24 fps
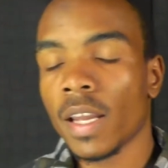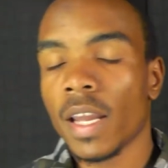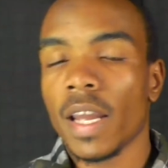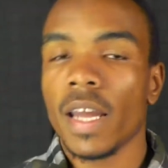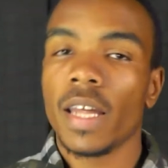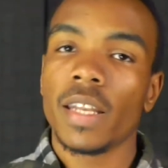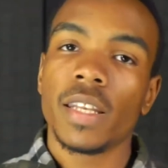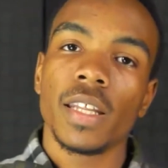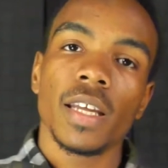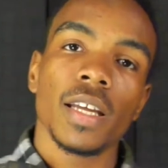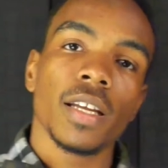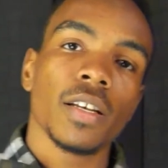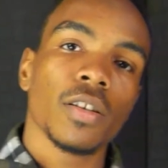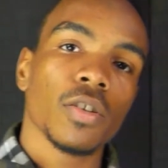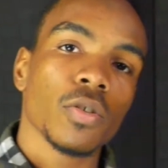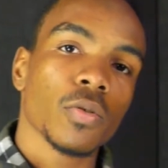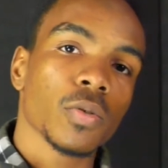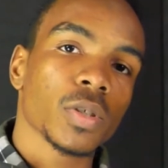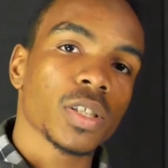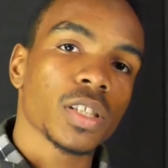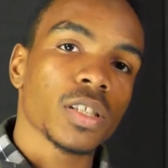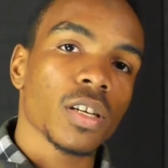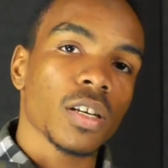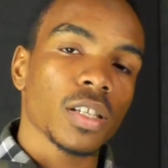and then you
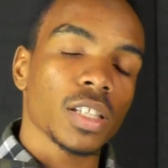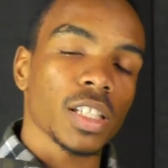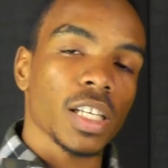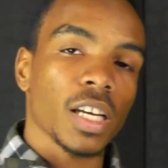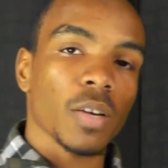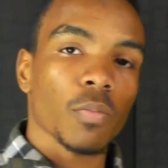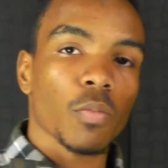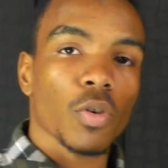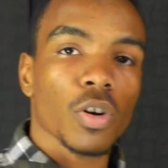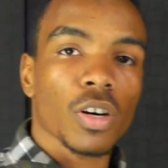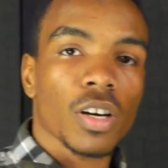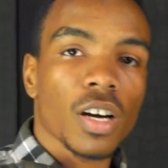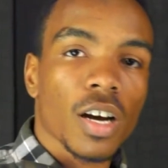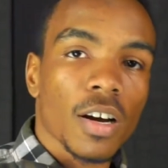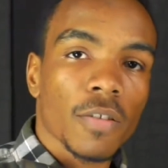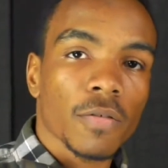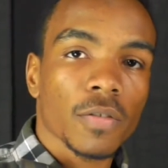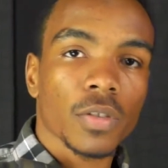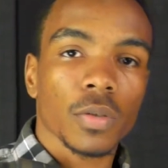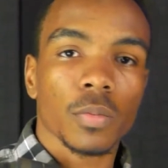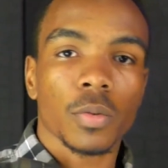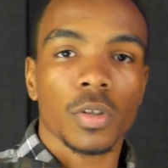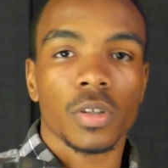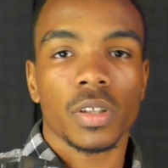will start to get more
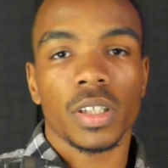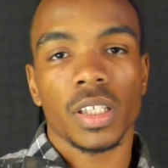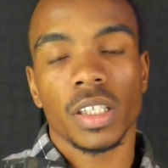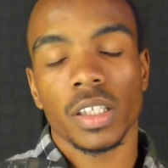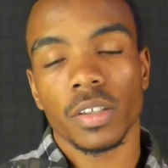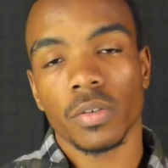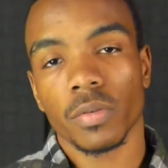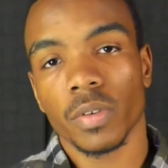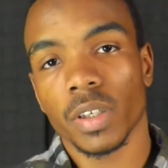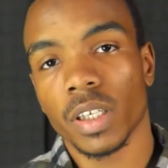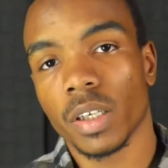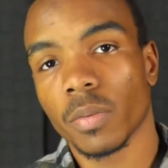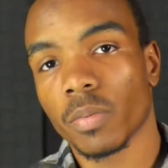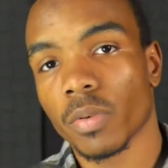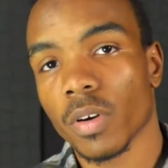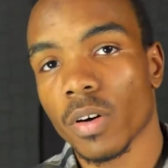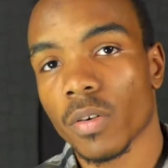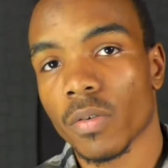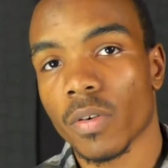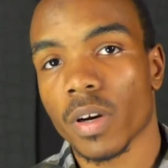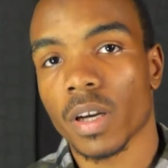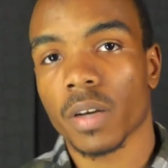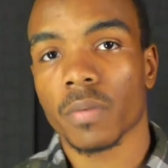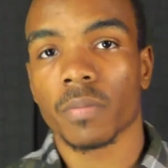comfortable in the 3D
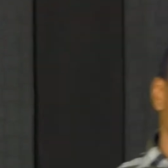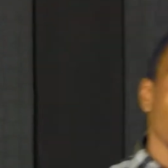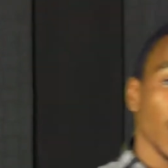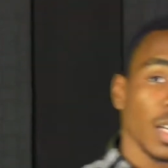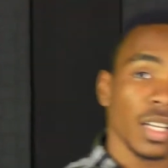program.